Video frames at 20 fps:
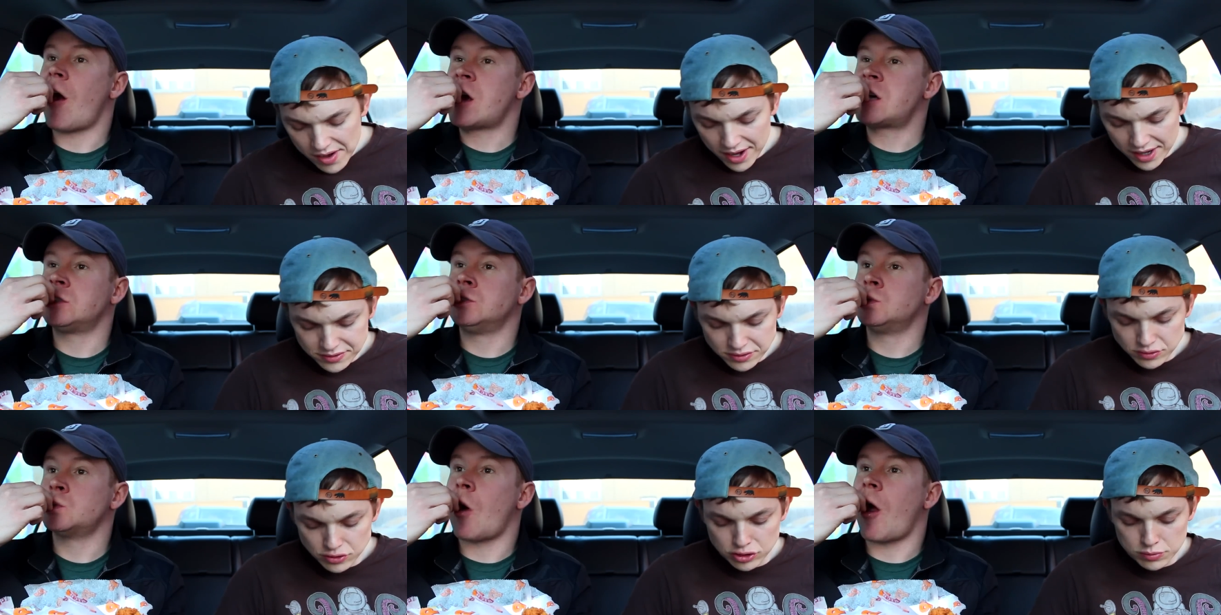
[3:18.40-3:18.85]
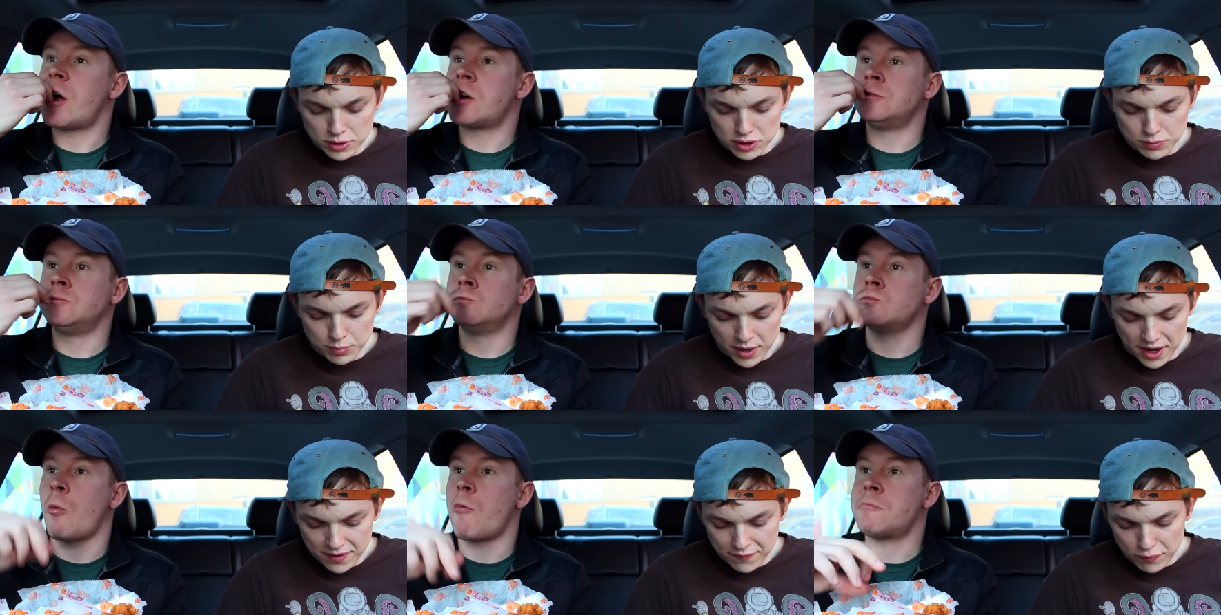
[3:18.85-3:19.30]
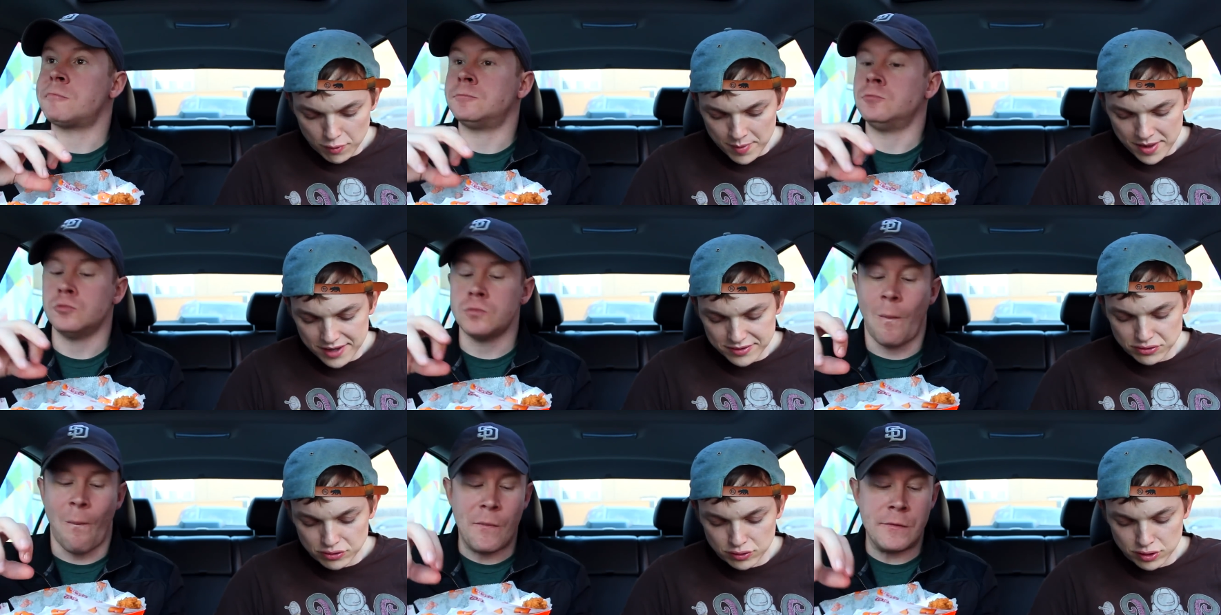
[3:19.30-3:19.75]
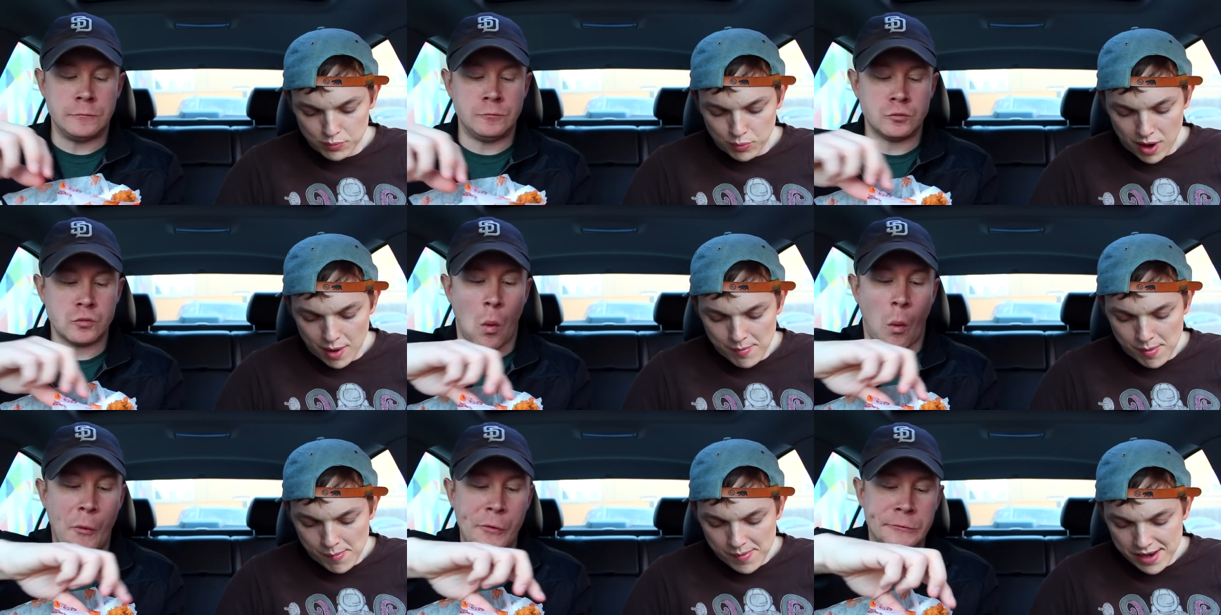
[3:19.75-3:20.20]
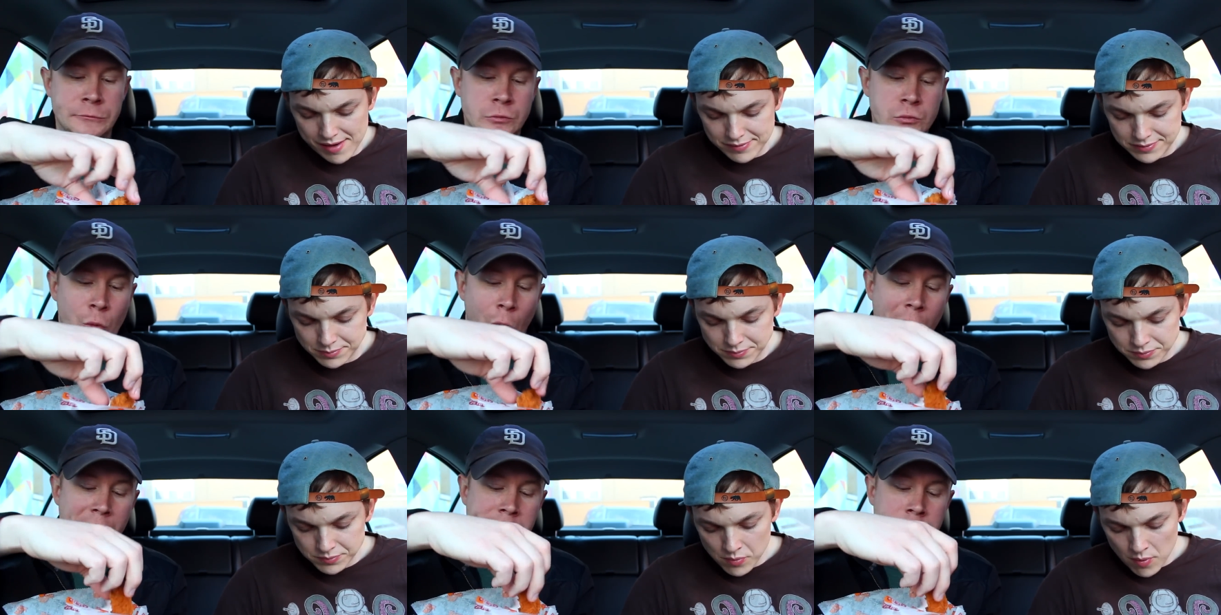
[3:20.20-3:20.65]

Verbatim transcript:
Speaker 1: this is too much breading for me, that's the only problem I'm having.